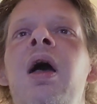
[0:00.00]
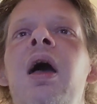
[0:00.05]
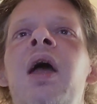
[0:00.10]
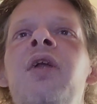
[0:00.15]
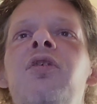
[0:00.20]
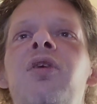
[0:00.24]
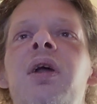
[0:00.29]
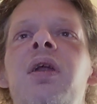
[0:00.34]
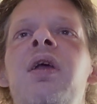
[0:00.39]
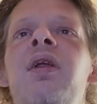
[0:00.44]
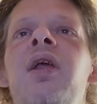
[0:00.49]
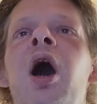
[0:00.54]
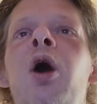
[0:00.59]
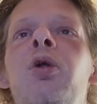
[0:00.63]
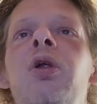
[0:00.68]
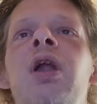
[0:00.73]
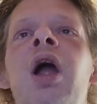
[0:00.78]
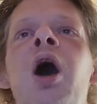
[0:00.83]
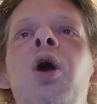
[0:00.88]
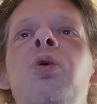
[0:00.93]
and read it
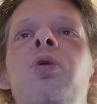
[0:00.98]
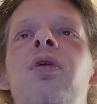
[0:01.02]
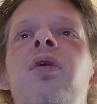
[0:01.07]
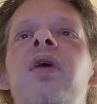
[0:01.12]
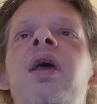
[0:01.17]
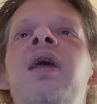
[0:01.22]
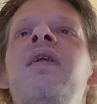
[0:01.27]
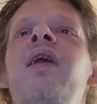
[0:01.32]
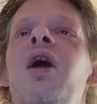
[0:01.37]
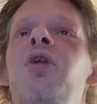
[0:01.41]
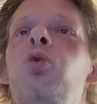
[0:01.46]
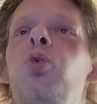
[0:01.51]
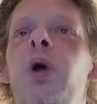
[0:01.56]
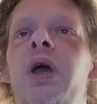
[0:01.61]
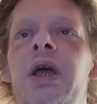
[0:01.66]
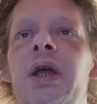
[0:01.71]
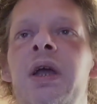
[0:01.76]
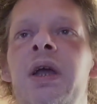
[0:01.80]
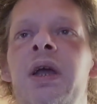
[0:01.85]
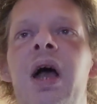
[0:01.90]
out loud. In that
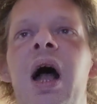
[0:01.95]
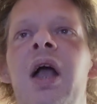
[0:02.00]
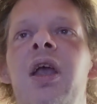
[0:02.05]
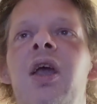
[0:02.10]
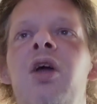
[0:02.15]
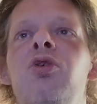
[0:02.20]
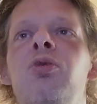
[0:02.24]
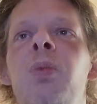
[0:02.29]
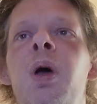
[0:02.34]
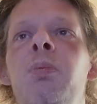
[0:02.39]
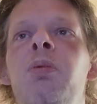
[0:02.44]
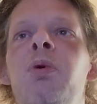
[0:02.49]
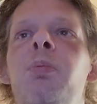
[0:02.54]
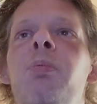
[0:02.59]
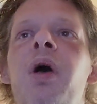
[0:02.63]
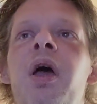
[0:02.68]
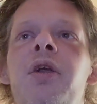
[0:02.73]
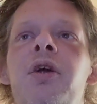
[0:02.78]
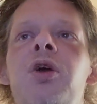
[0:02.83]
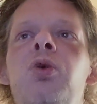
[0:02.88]
way, I can remember
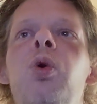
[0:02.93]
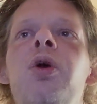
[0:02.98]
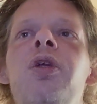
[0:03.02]
better